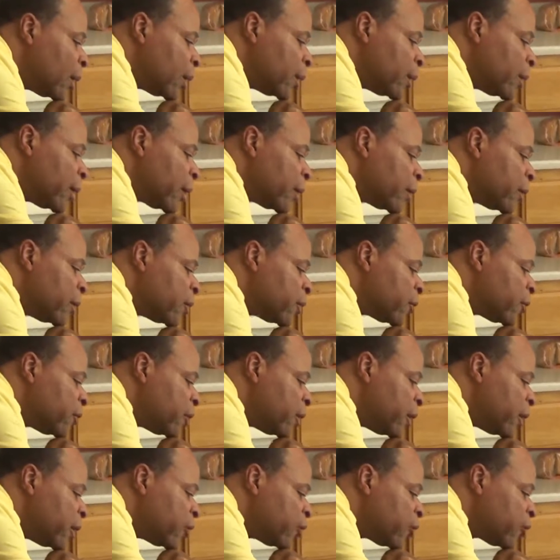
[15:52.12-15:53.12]
Now this
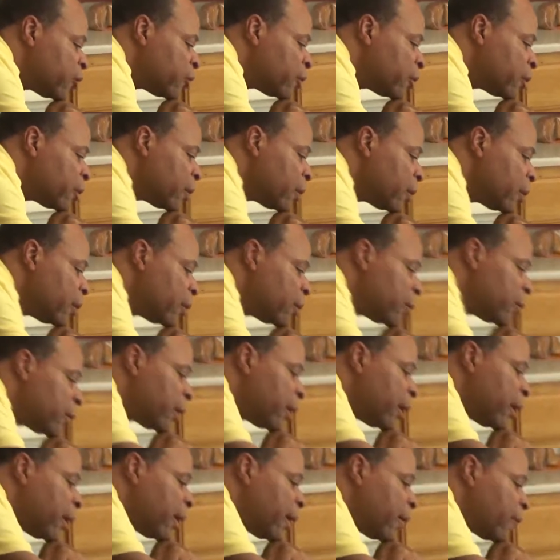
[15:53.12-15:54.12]
dish that
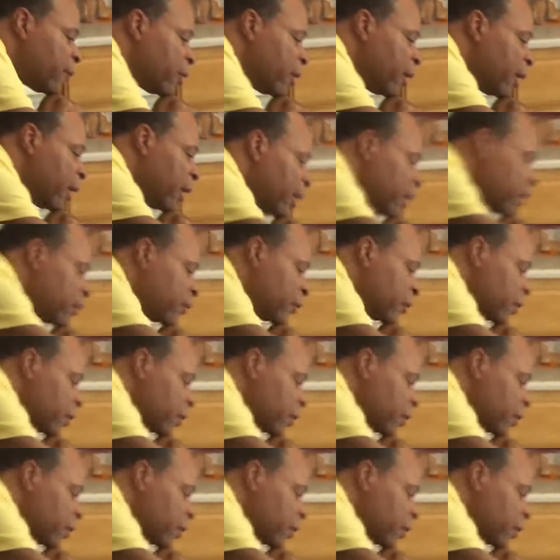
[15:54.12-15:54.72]
I have the eggs